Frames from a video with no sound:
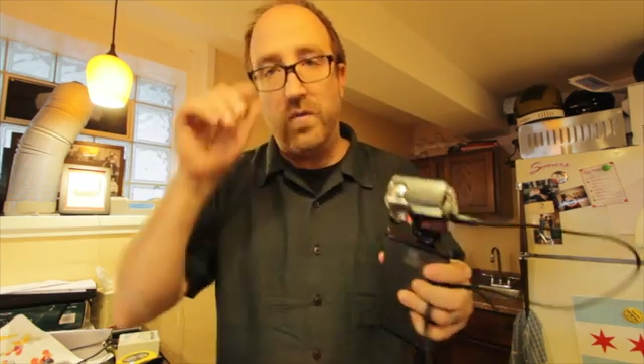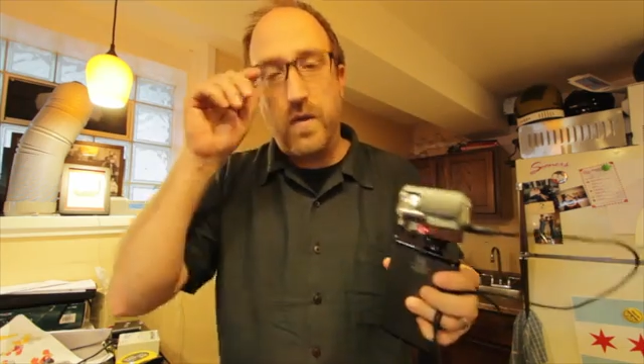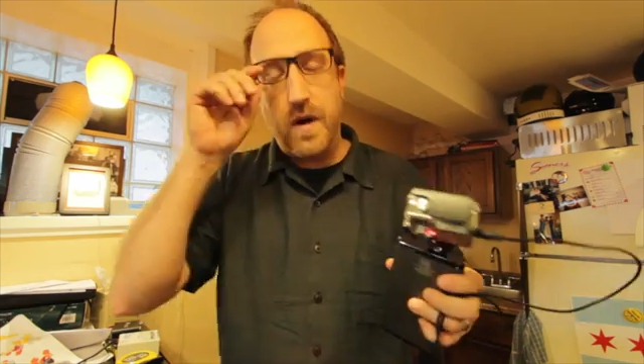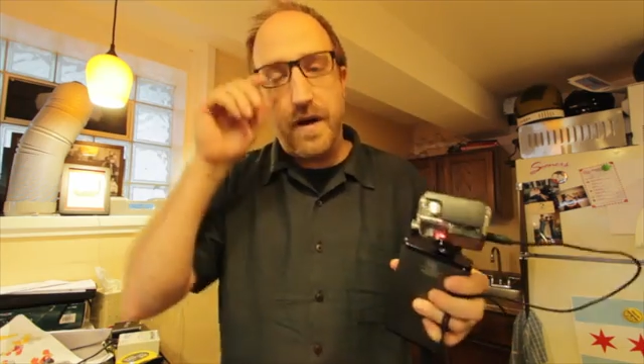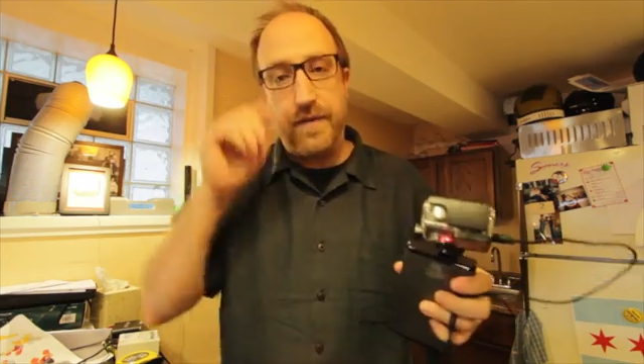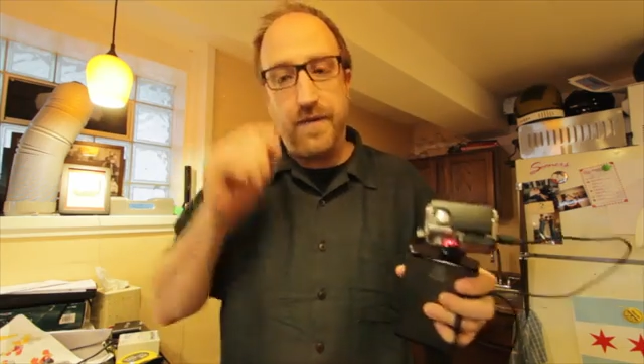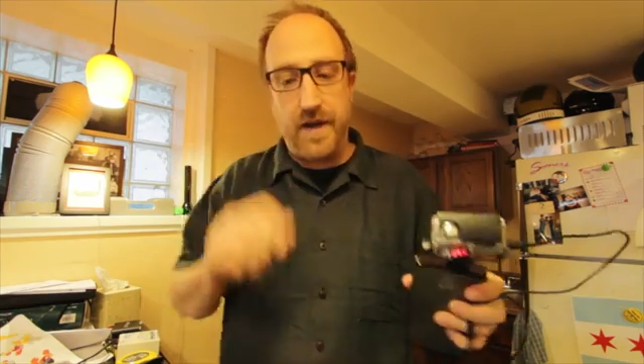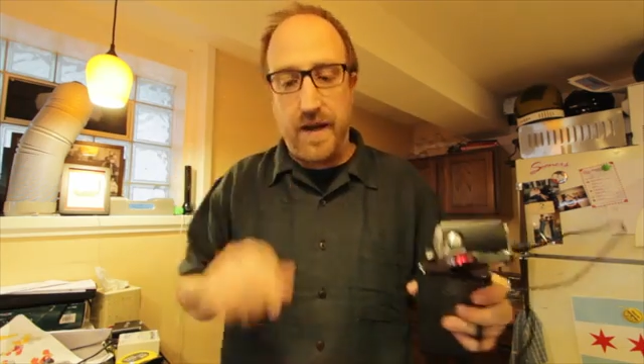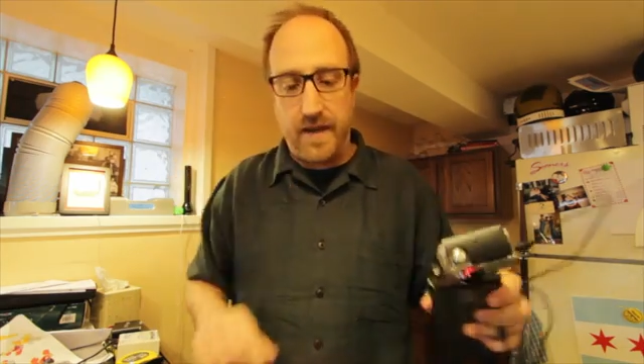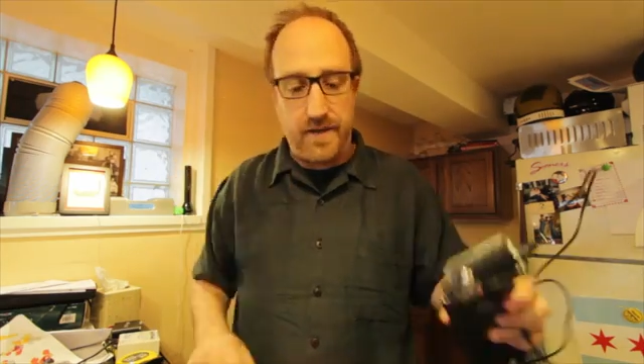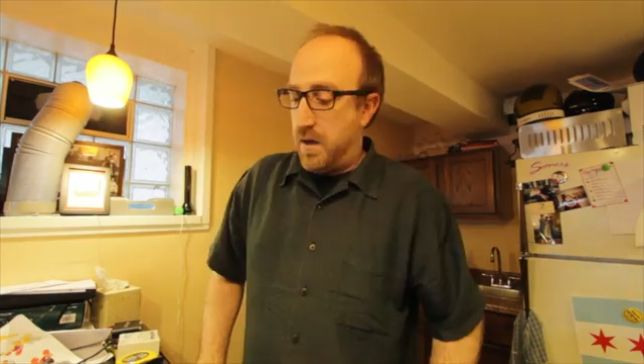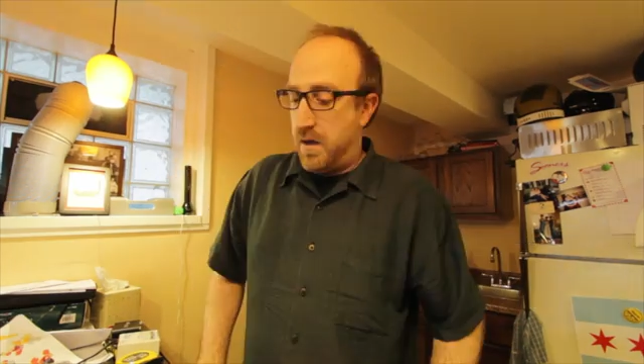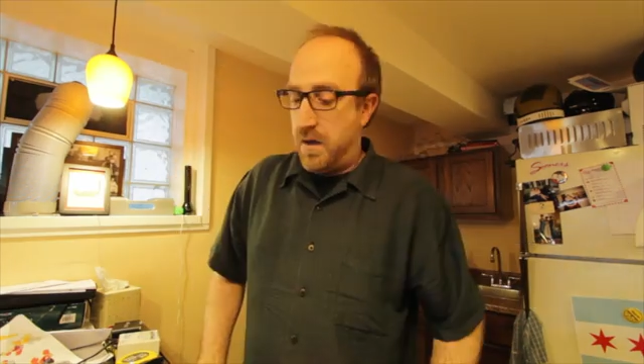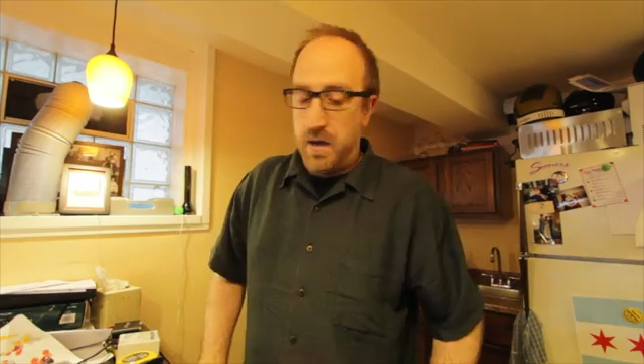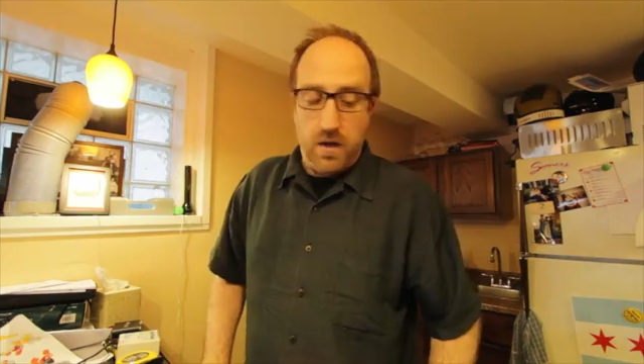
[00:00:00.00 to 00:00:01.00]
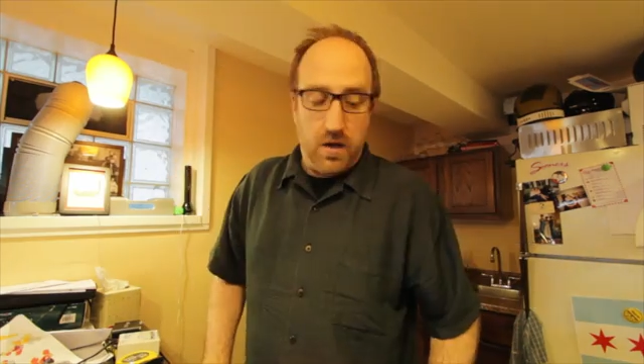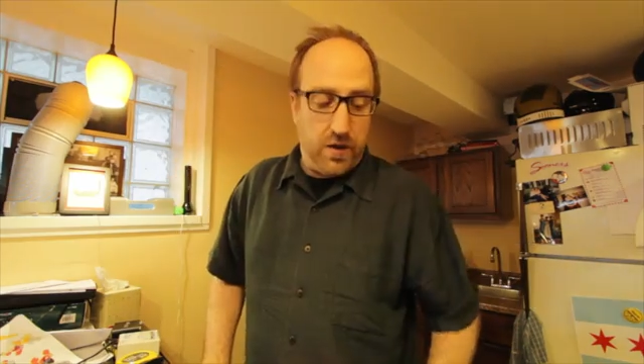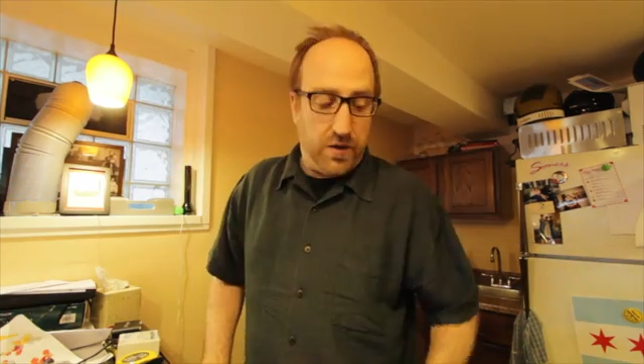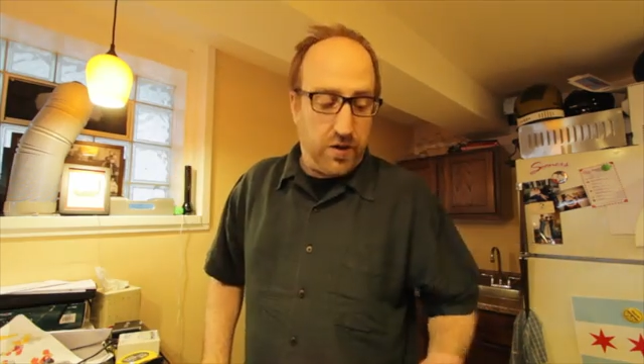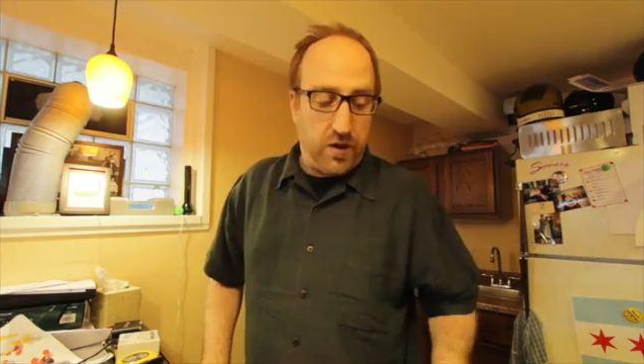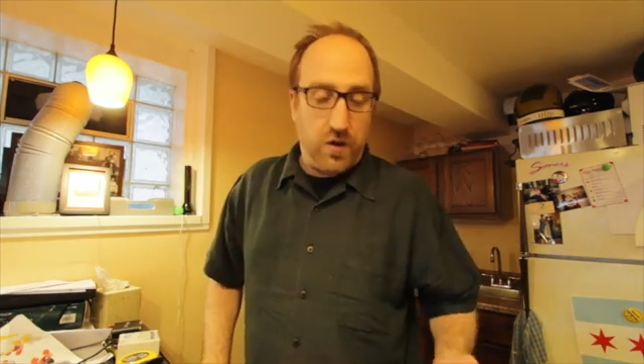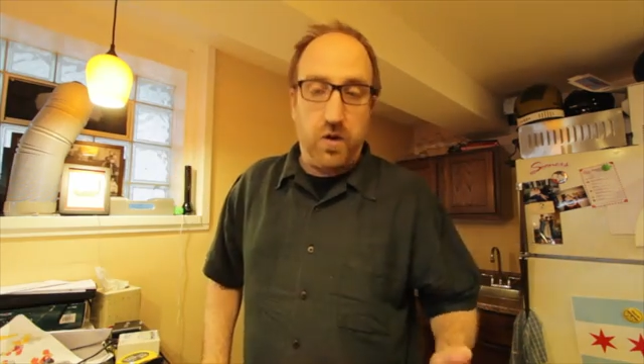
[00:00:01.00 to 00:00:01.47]
Wi-Fi
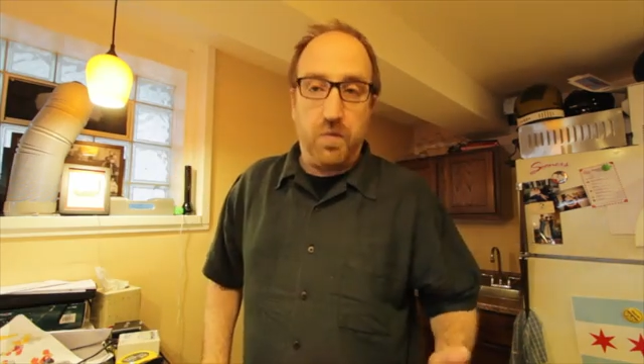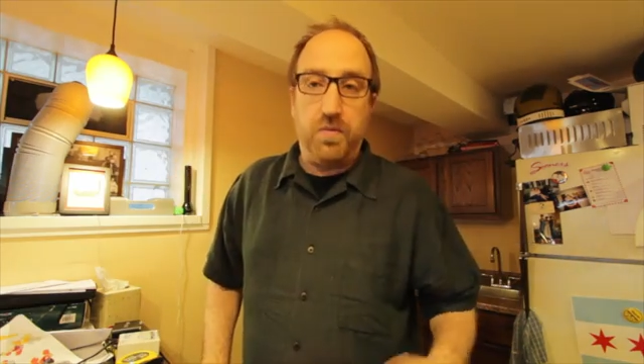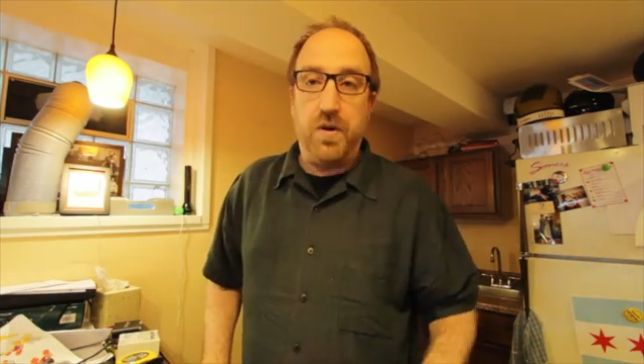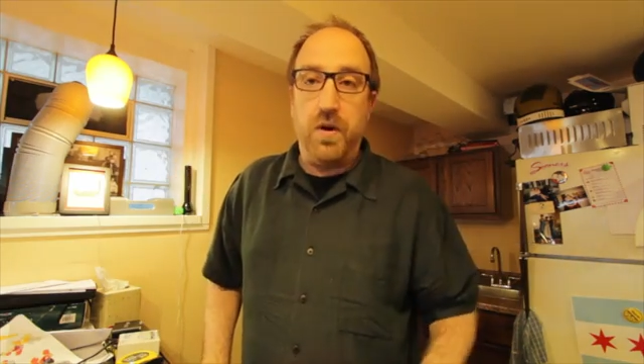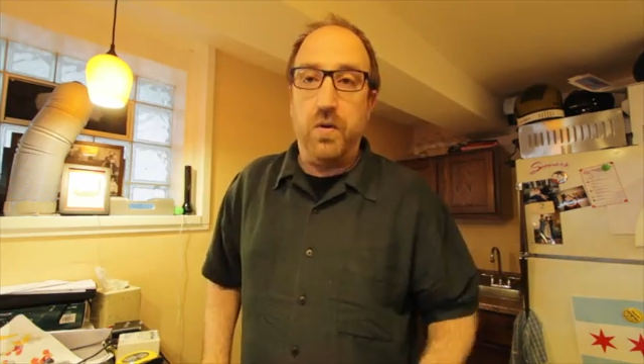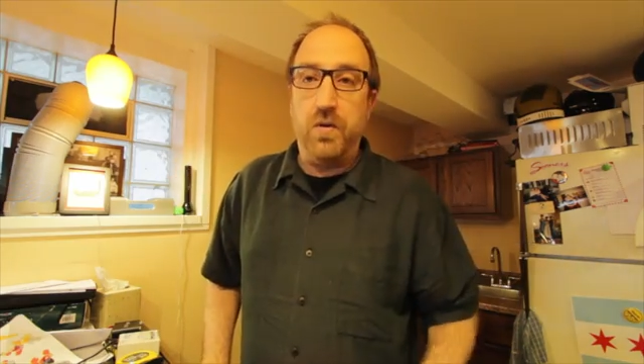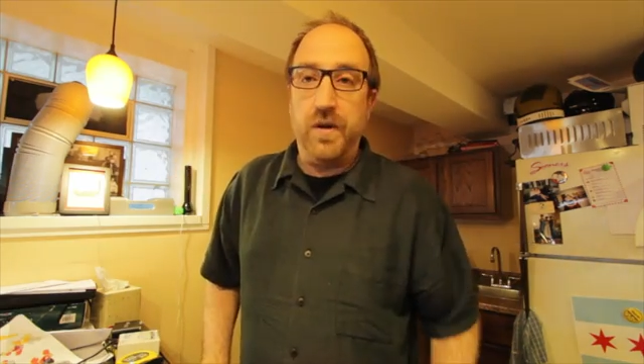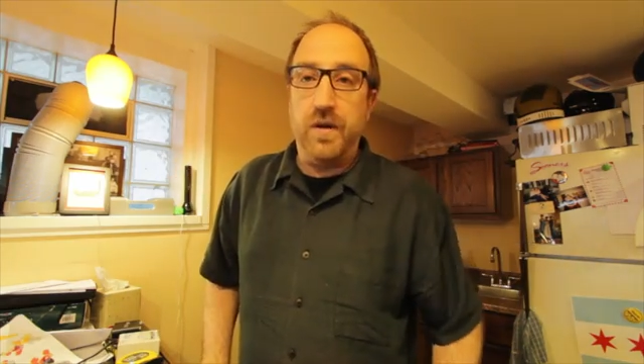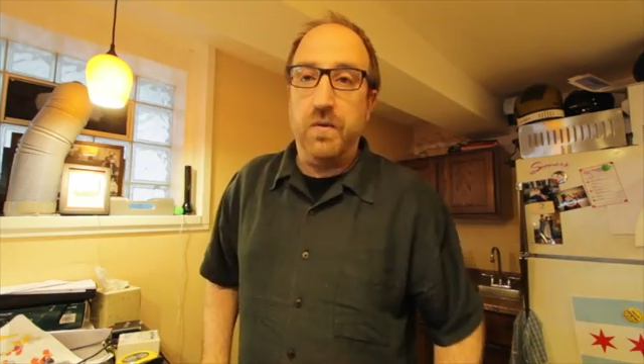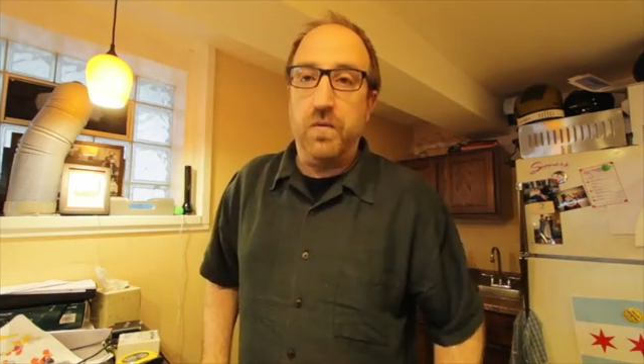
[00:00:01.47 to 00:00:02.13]
on your GoPro.